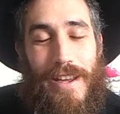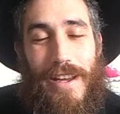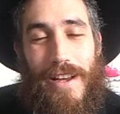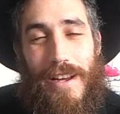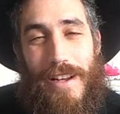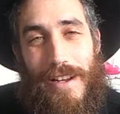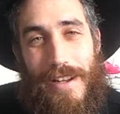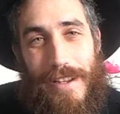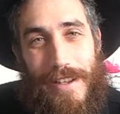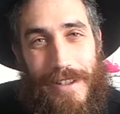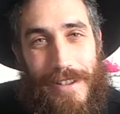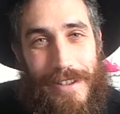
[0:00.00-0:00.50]

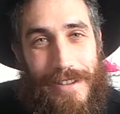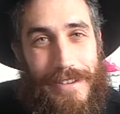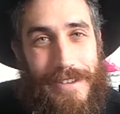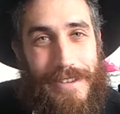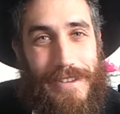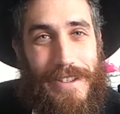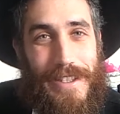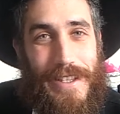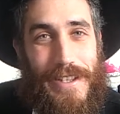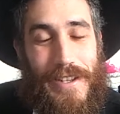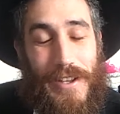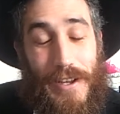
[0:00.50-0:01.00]

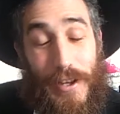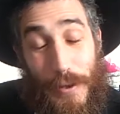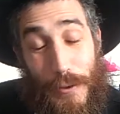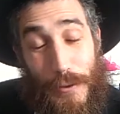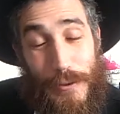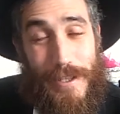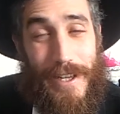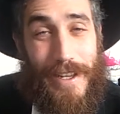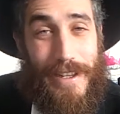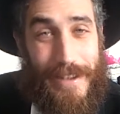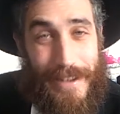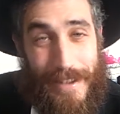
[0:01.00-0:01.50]
and it
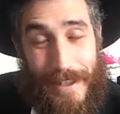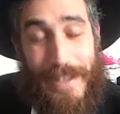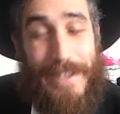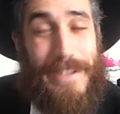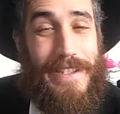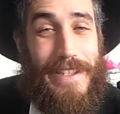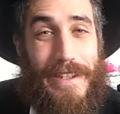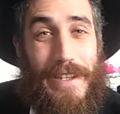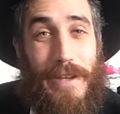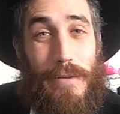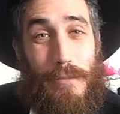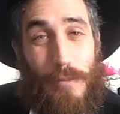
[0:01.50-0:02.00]
goes on
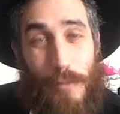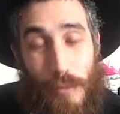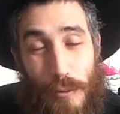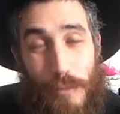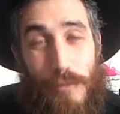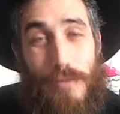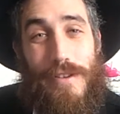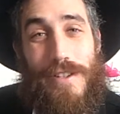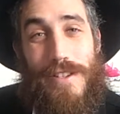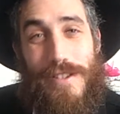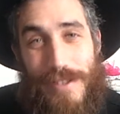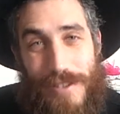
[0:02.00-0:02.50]
listing them:
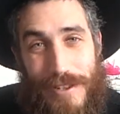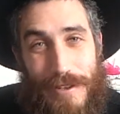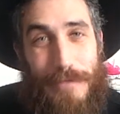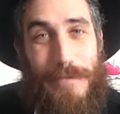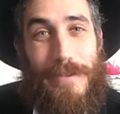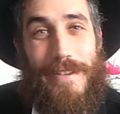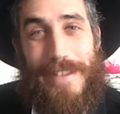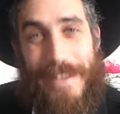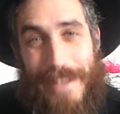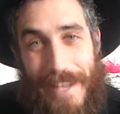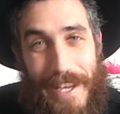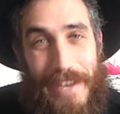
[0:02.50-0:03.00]
Reuven,
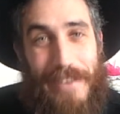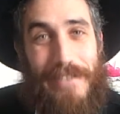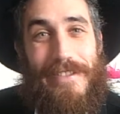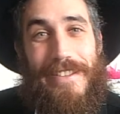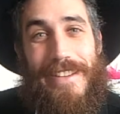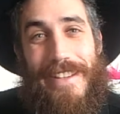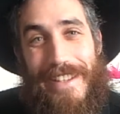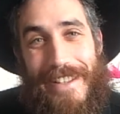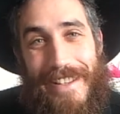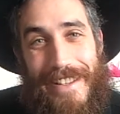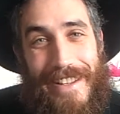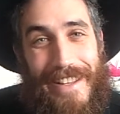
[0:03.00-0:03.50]
Shimon,
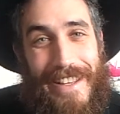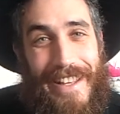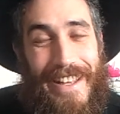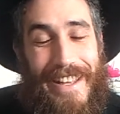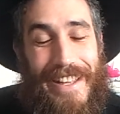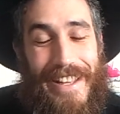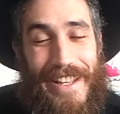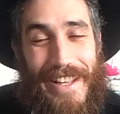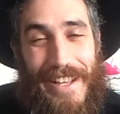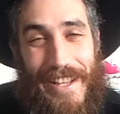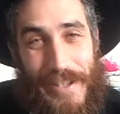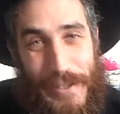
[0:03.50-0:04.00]
Levi,
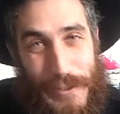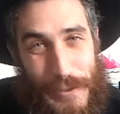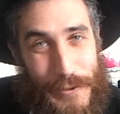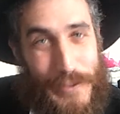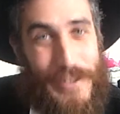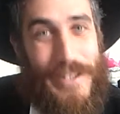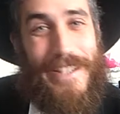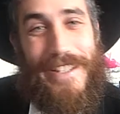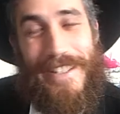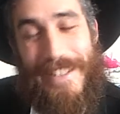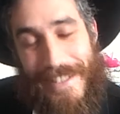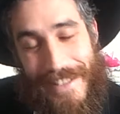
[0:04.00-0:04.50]

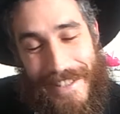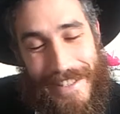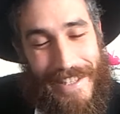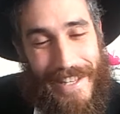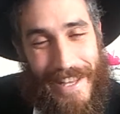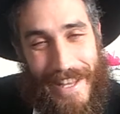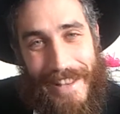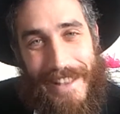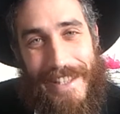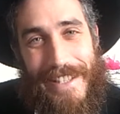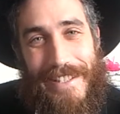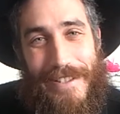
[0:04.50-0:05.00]
Yehuda, and
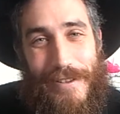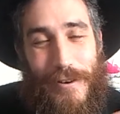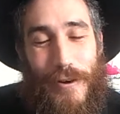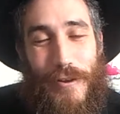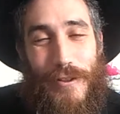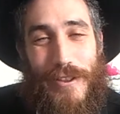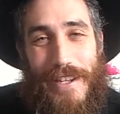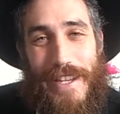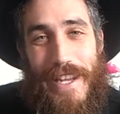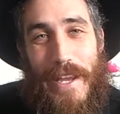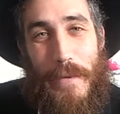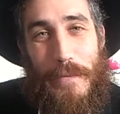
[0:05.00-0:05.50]
it lists all
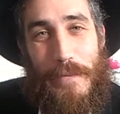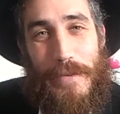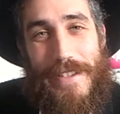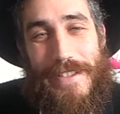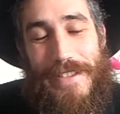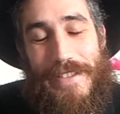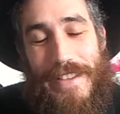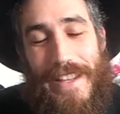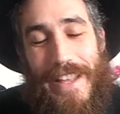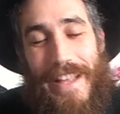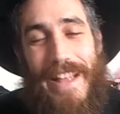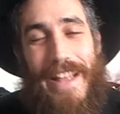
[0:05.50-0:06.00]
the names.
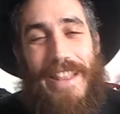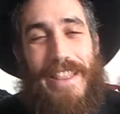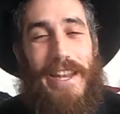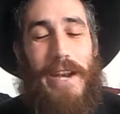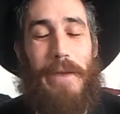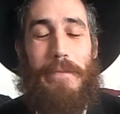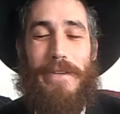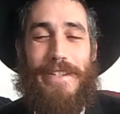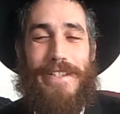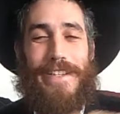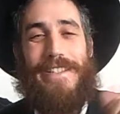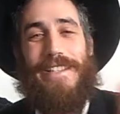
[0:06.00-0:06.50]
The
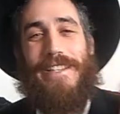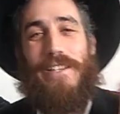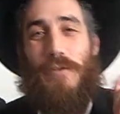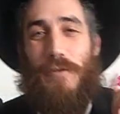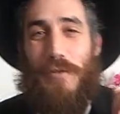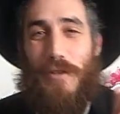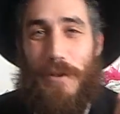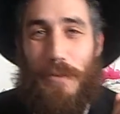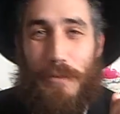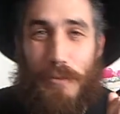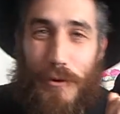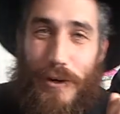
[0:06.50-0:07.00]
Rebbe says an
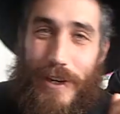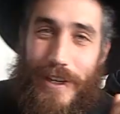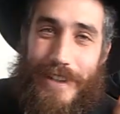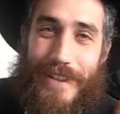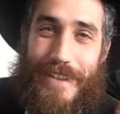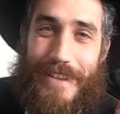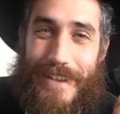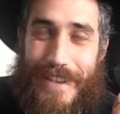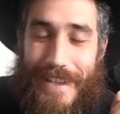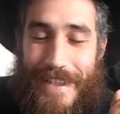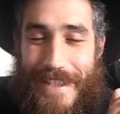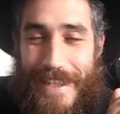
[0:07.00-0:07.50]
interesting
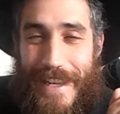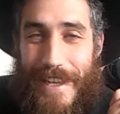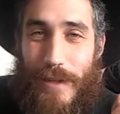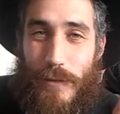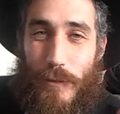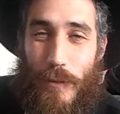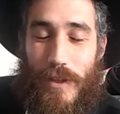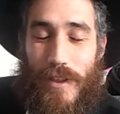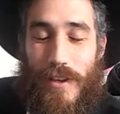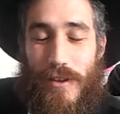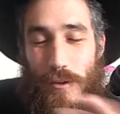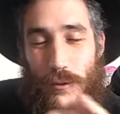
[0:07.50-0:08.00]
point. He says
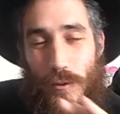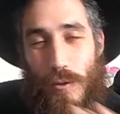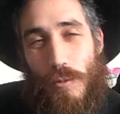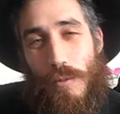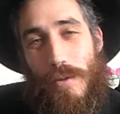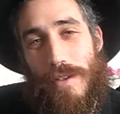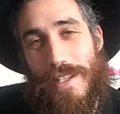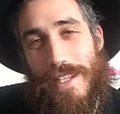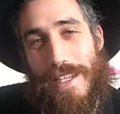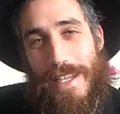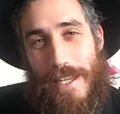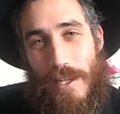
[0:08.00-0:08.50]
when the Jews
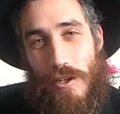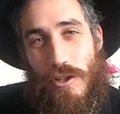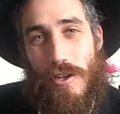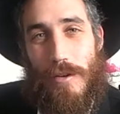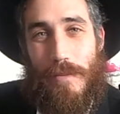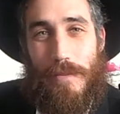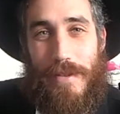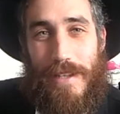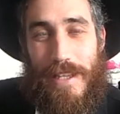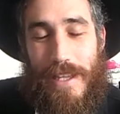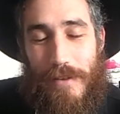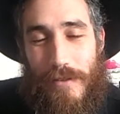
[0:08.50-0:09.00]
went to
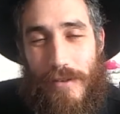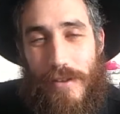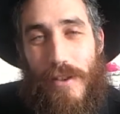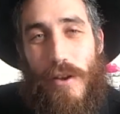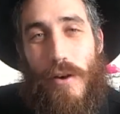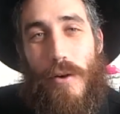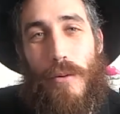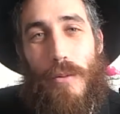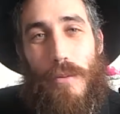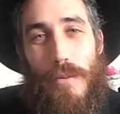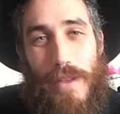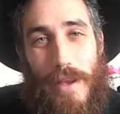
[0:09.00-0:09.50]
Egypt, even
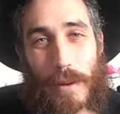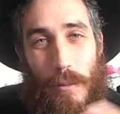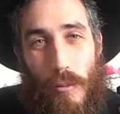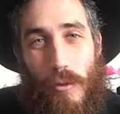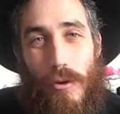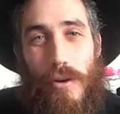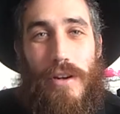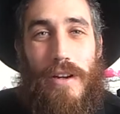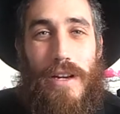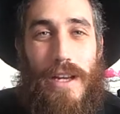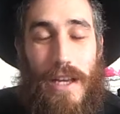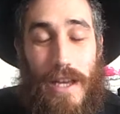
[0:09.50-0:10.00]
though they
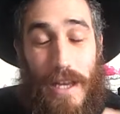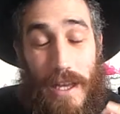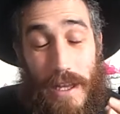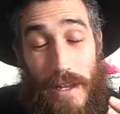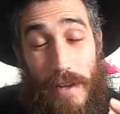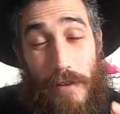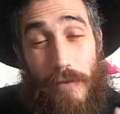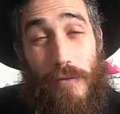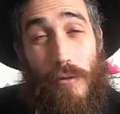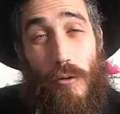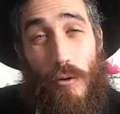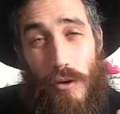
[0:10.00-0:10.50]
were in
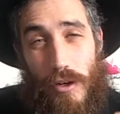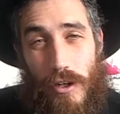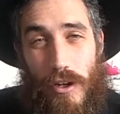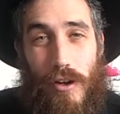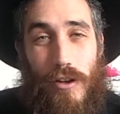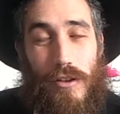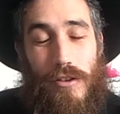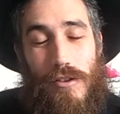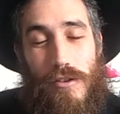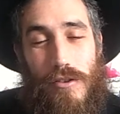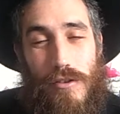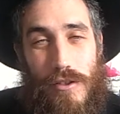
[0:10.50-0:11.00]
a foreign
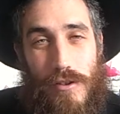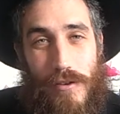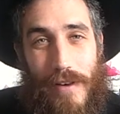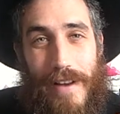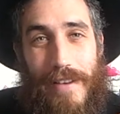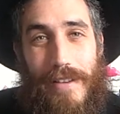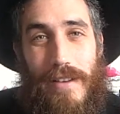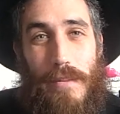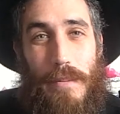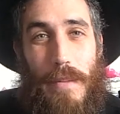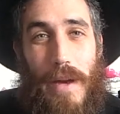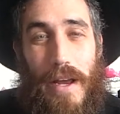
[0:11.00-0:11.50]
culture,
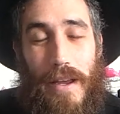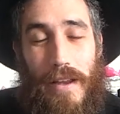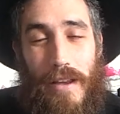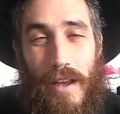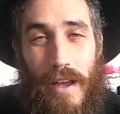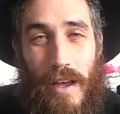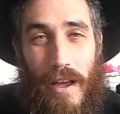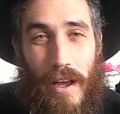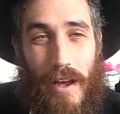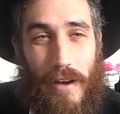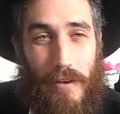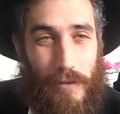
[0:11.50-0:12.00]
surrounded by
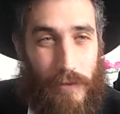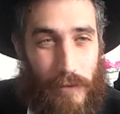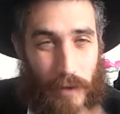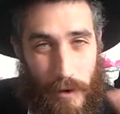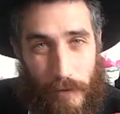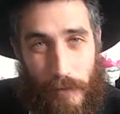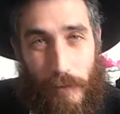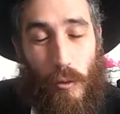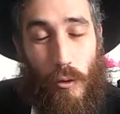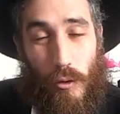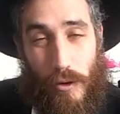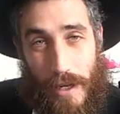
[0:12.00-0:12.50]
a
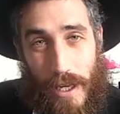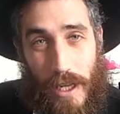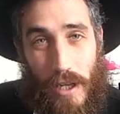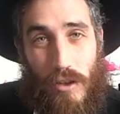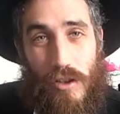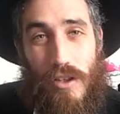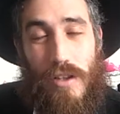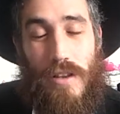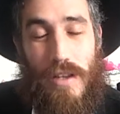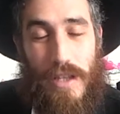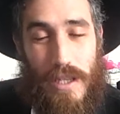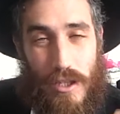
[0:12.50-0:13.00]
foreign
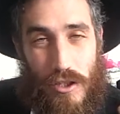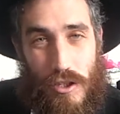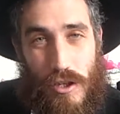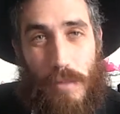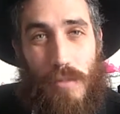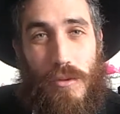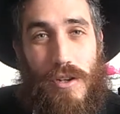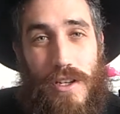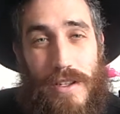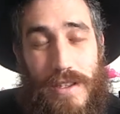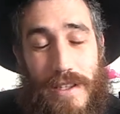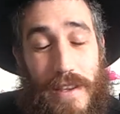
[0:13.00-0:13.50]
nation, the
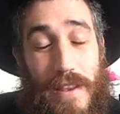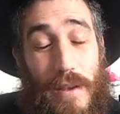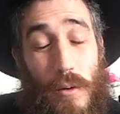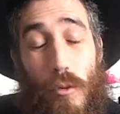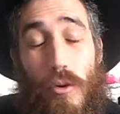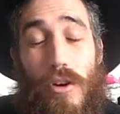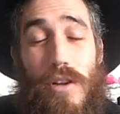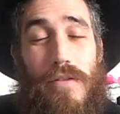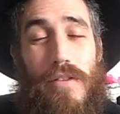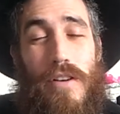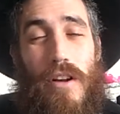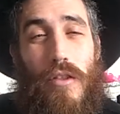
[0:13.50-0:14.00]
Egyptians, and they
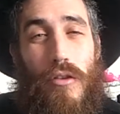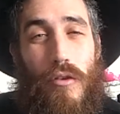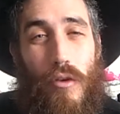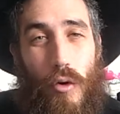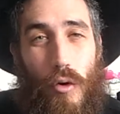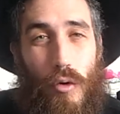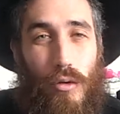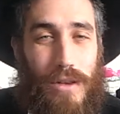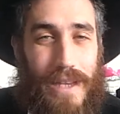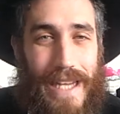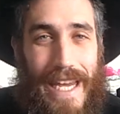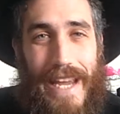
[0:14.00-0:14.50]
weren't even in their
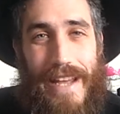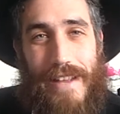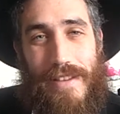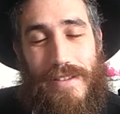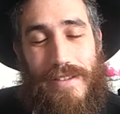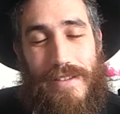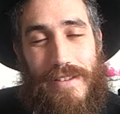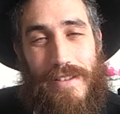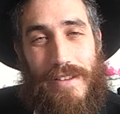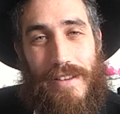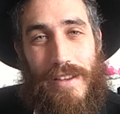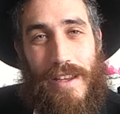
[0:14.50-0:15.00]
own
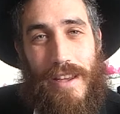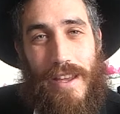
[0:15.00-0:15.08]
lands,